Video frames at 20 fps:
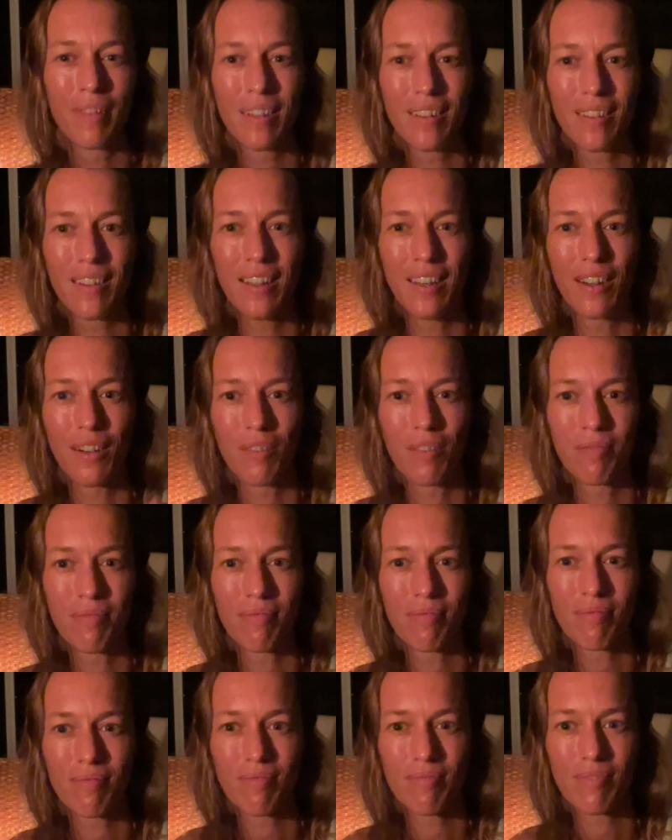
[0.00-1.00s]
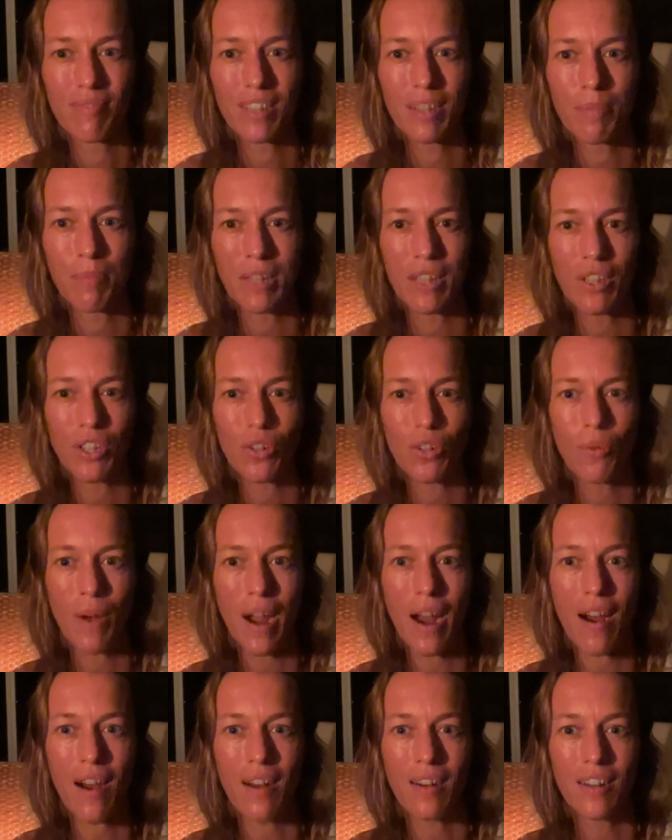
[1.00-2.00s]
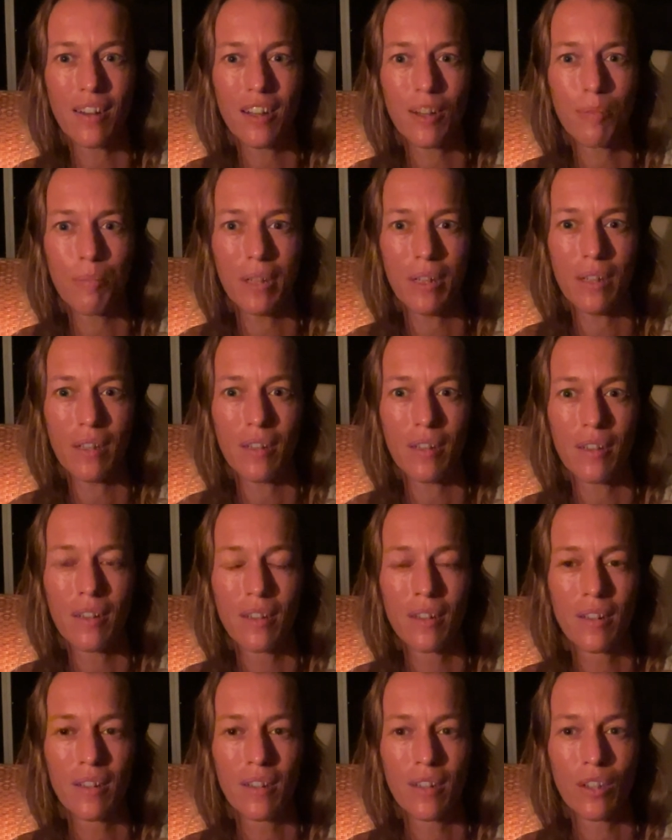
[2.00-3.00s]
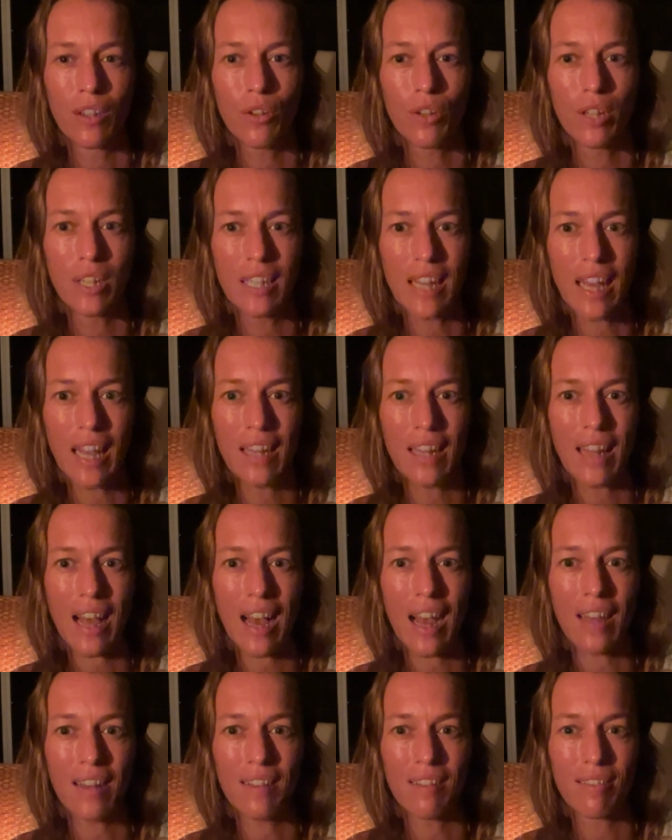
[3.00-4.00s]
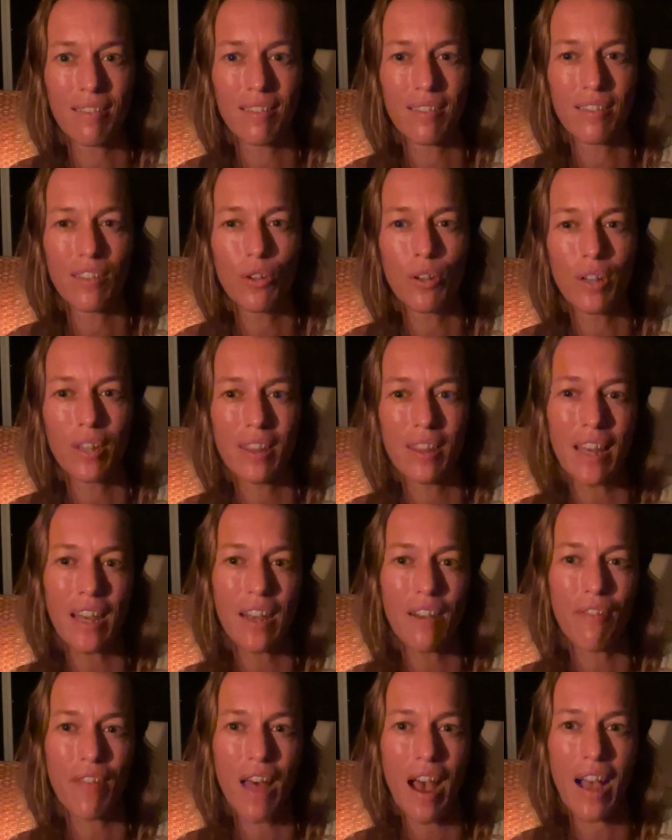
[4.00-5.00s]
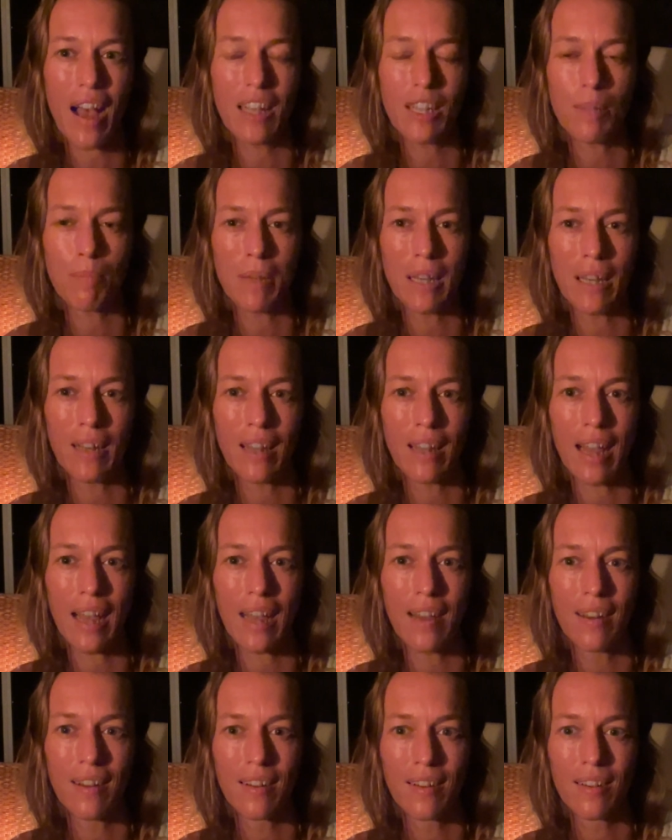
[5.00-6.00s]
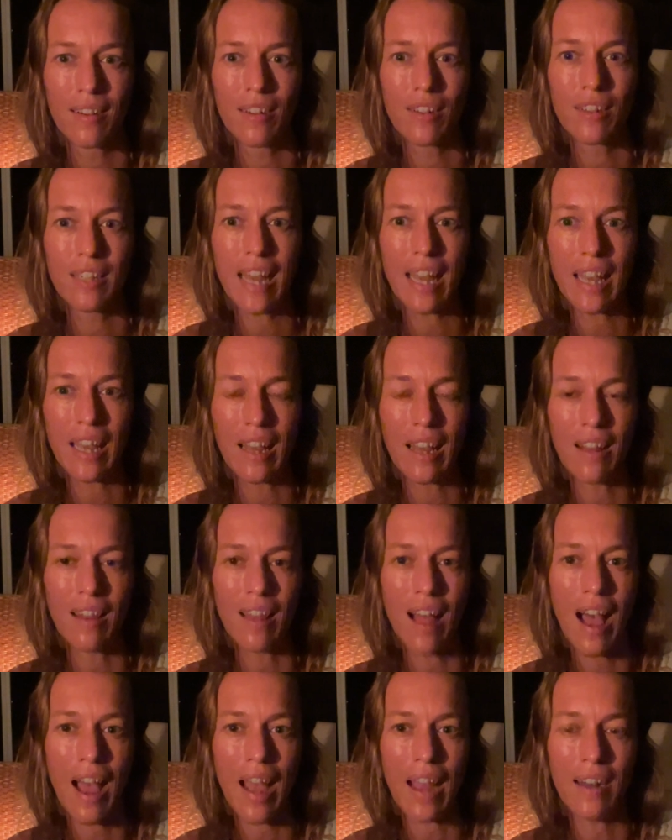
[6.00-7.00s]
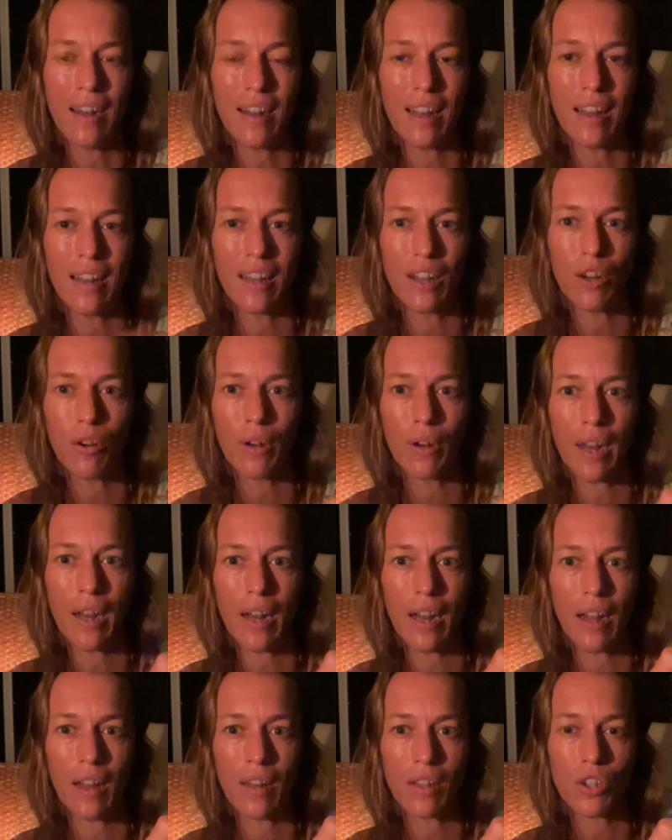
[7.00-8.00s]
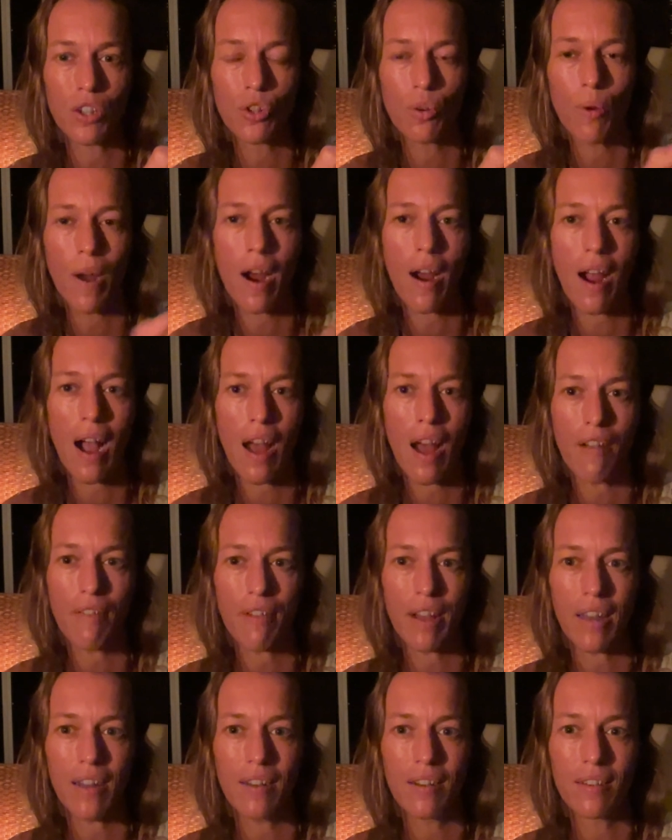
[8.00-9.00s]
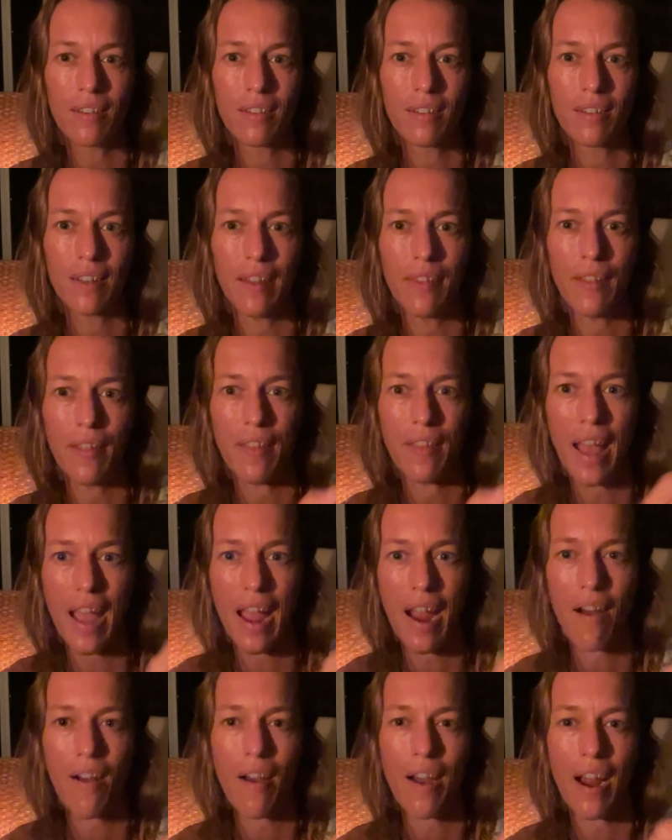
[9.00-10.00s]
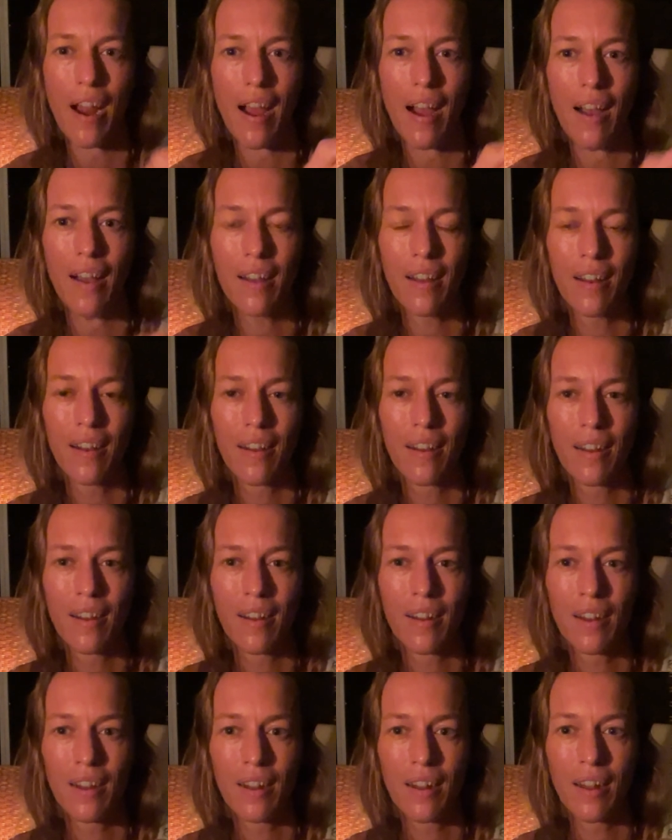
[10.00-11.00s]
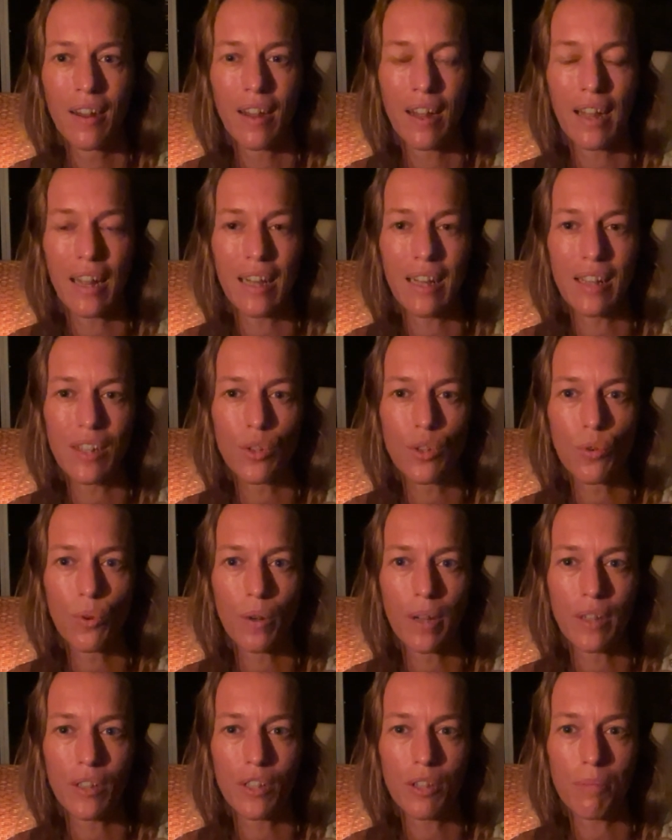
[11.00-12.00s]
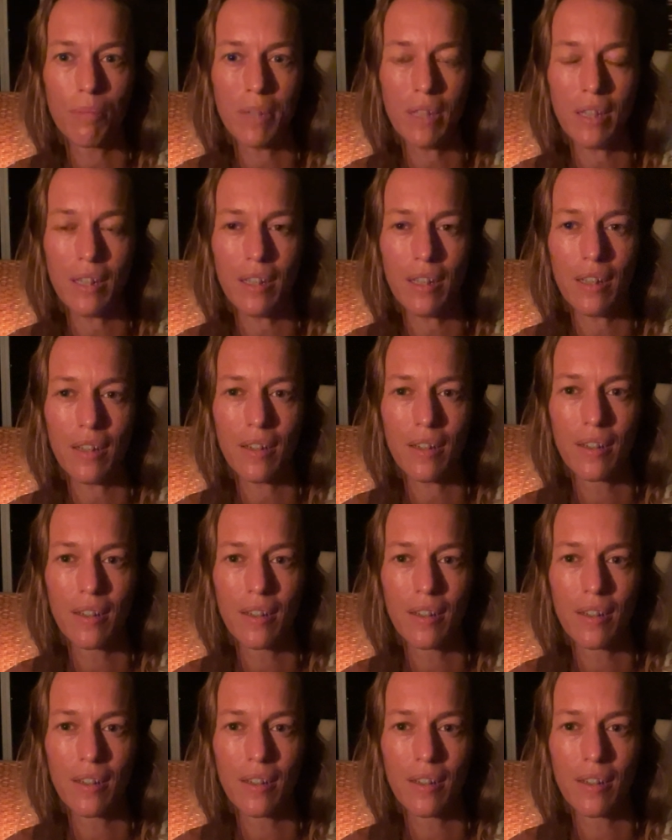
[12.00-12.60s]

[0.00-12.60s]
you know, something squared could be, you could think of that as being like taking a line and then creating a square out of it. And then the area is going to be,